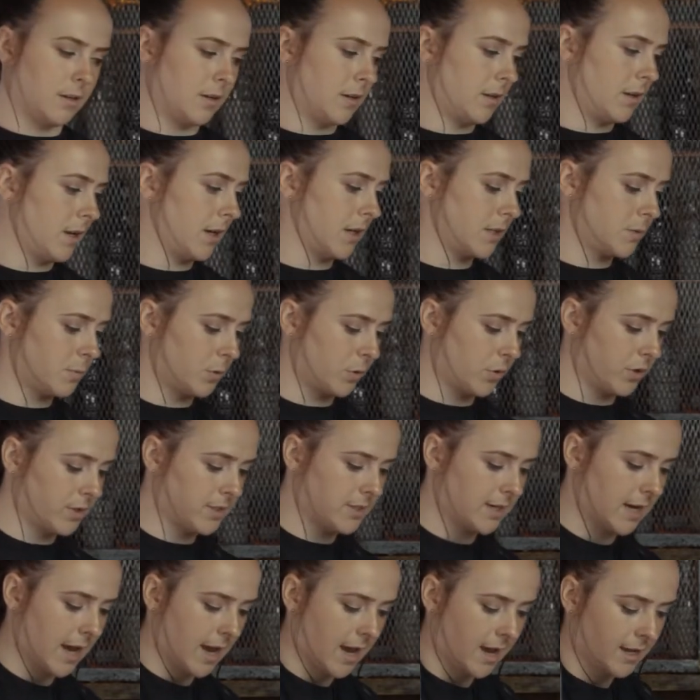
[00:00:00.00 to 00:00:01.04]
Next, we're going
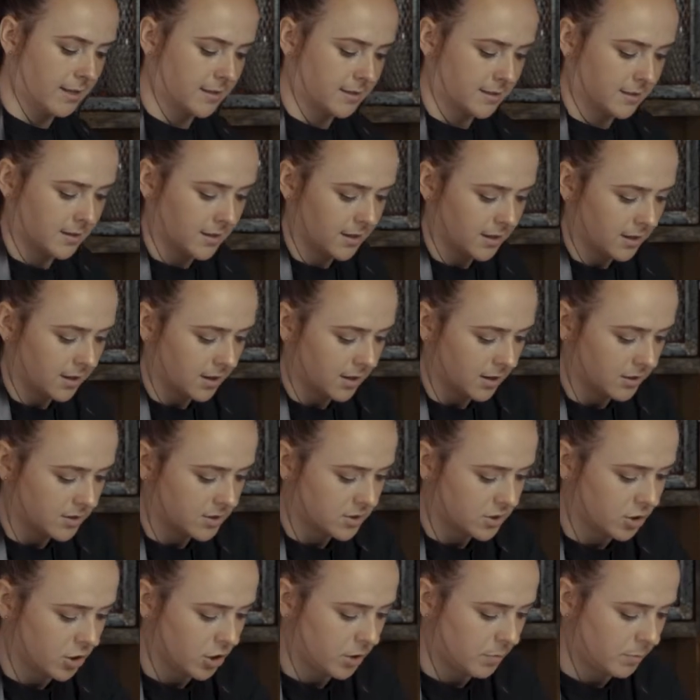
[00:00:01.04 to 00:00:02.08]
to add a
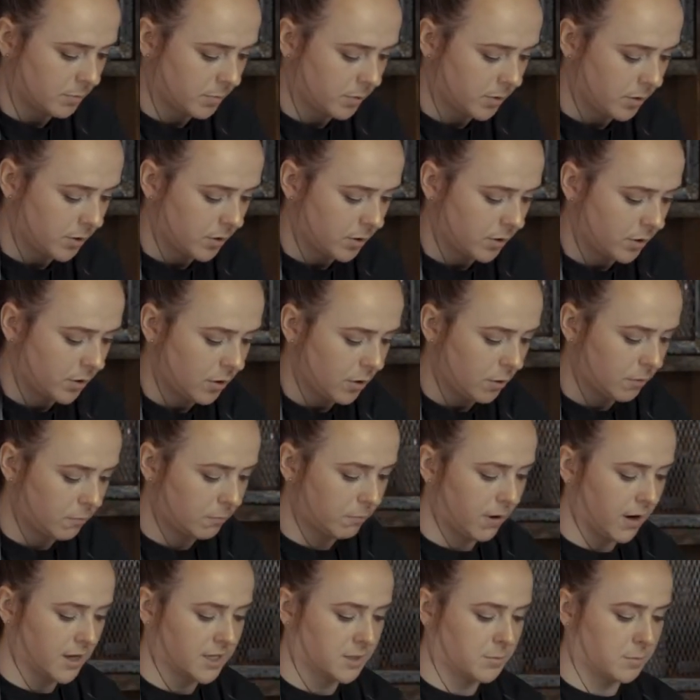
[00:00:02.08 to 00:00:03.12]
scoop of
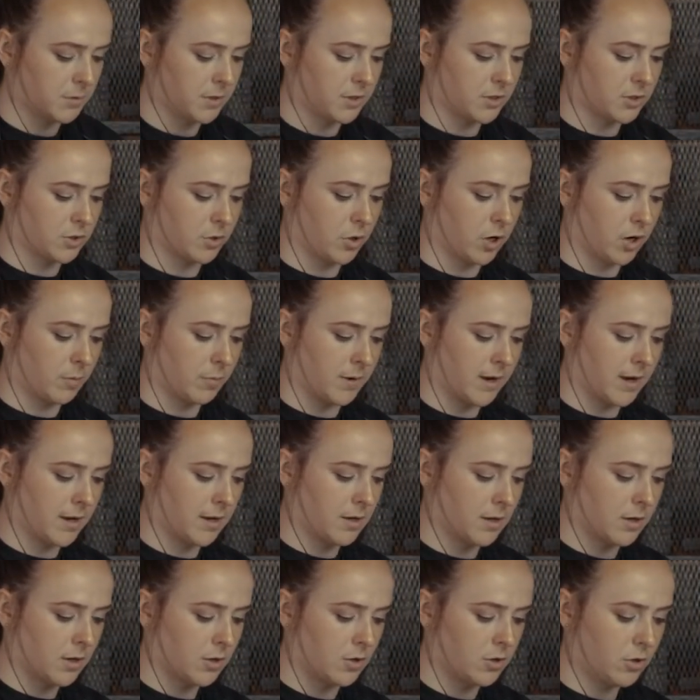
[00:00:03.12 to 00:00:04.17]
raspberry sorbet.
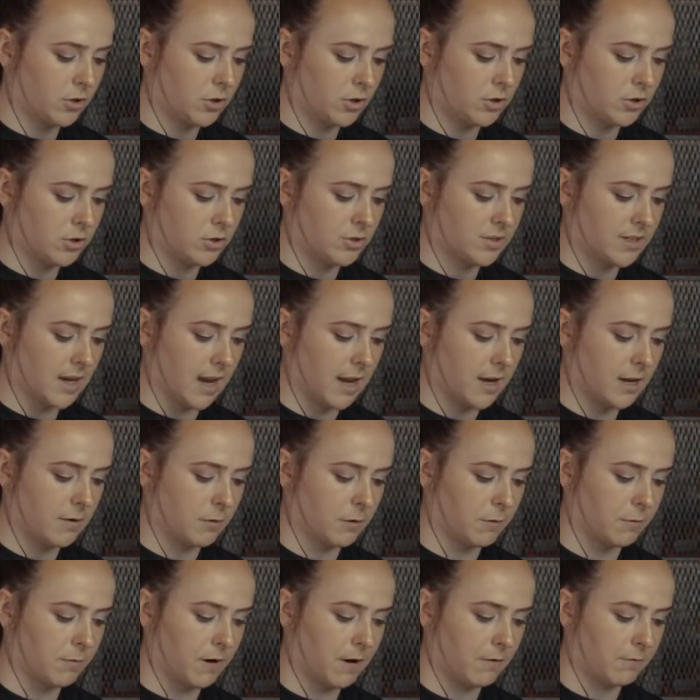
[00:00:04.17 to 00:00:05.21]
You can use any of your
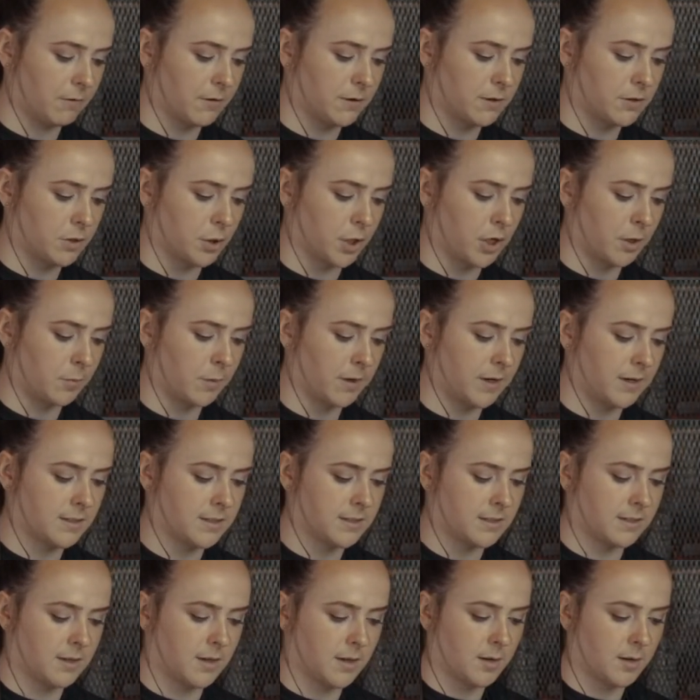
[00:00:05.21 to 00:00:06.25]
favourite
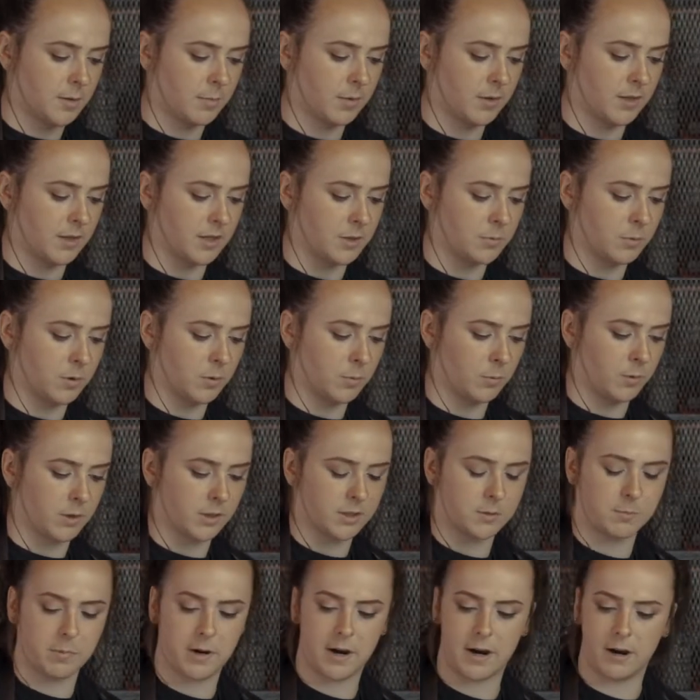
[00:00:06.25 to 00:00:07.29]
sorbets, but this one
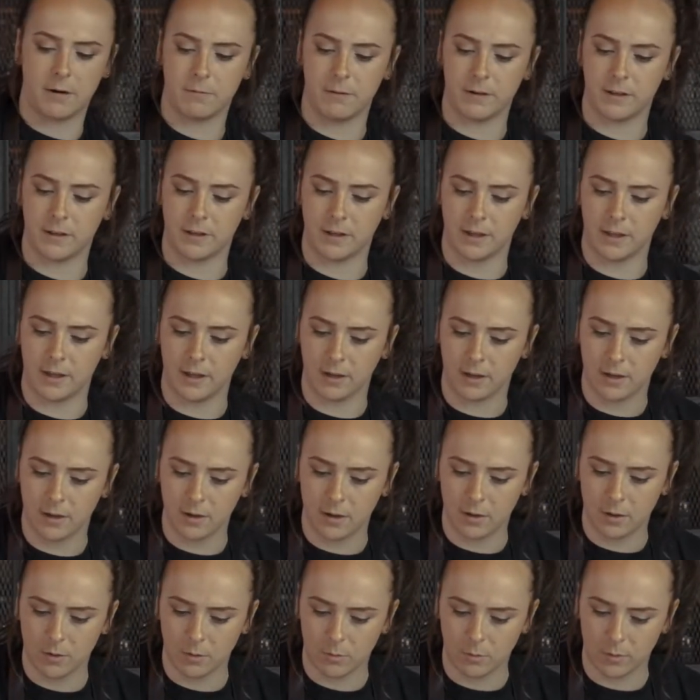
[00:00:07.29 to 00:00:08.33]
works perfectly
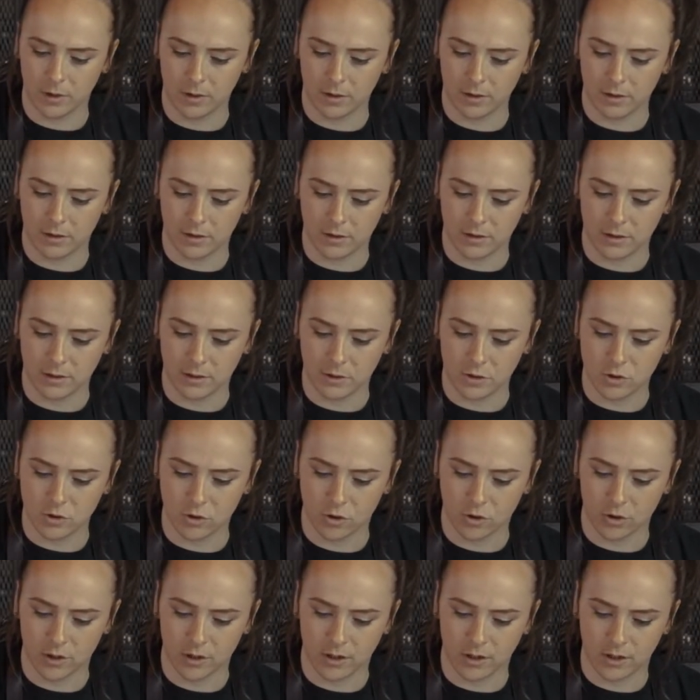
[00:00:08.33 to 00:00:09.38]
with the
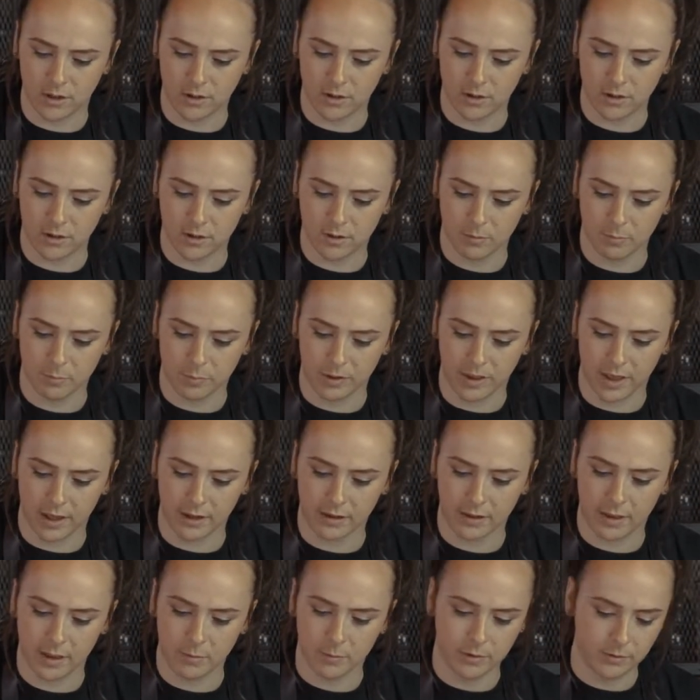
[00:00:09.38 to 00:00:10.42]
Johnnie Black
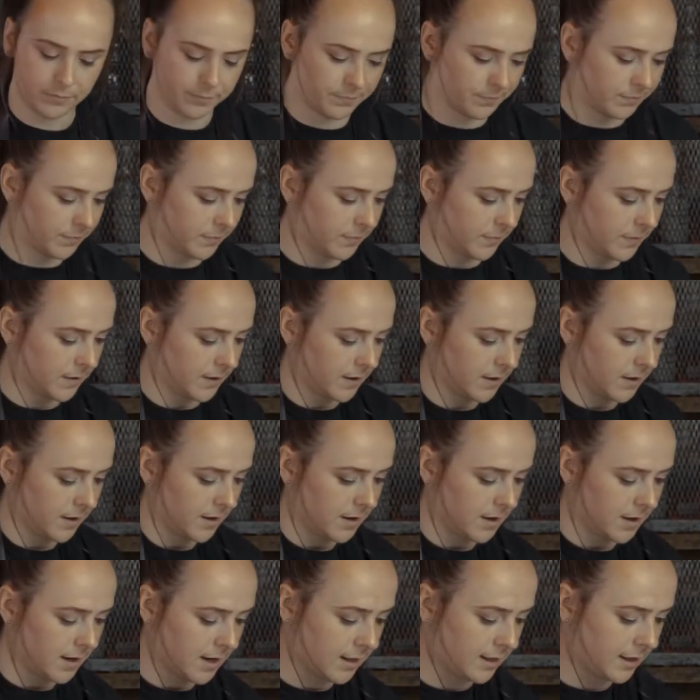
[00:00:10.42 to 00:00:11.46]
Label.
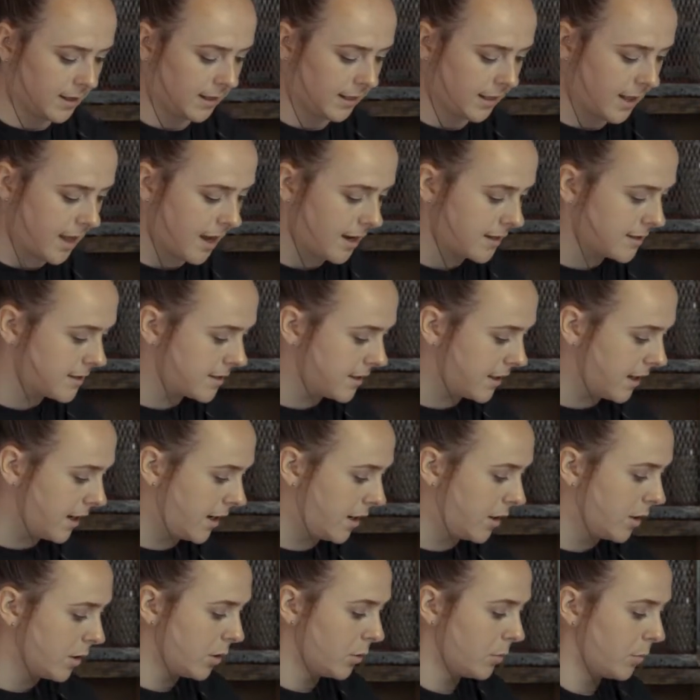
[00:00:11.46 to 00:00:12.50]
And then lastly,
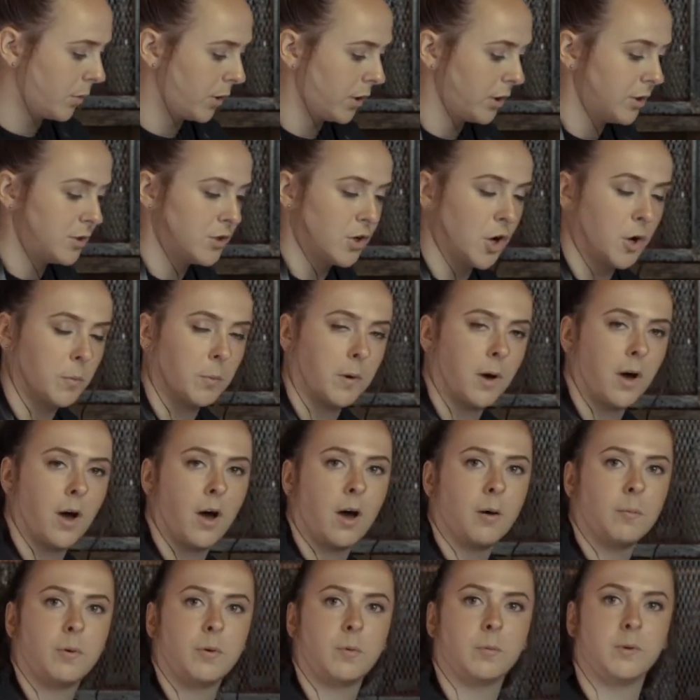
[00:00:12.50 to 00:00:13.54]
we're going to top it
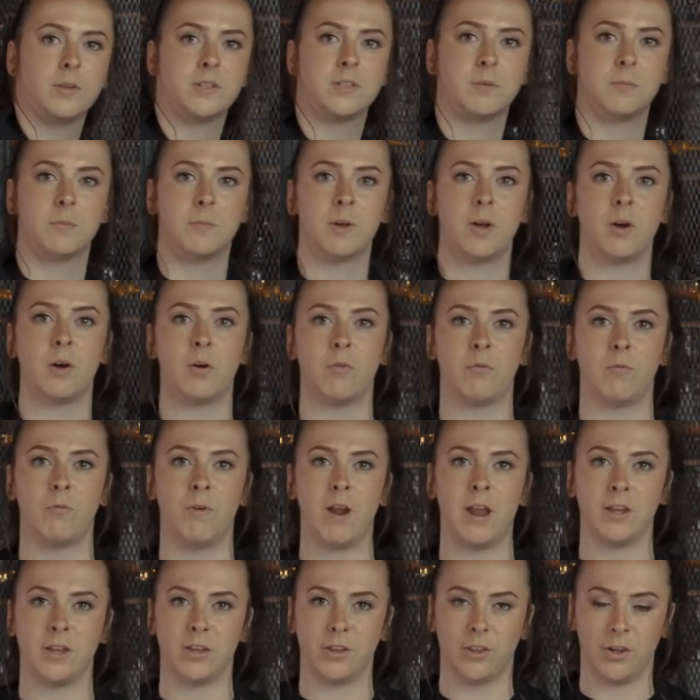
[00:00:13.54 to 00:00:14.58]
up with some
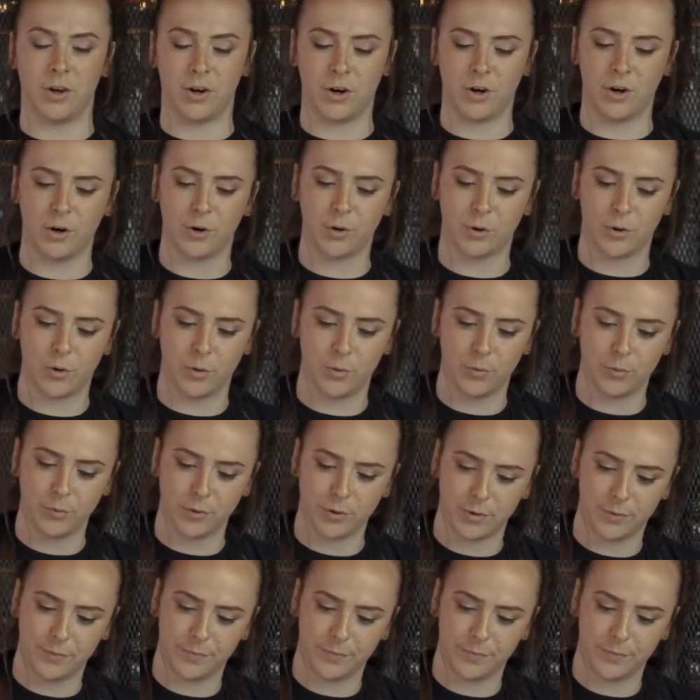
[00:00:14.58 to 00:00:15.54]
regular Coke.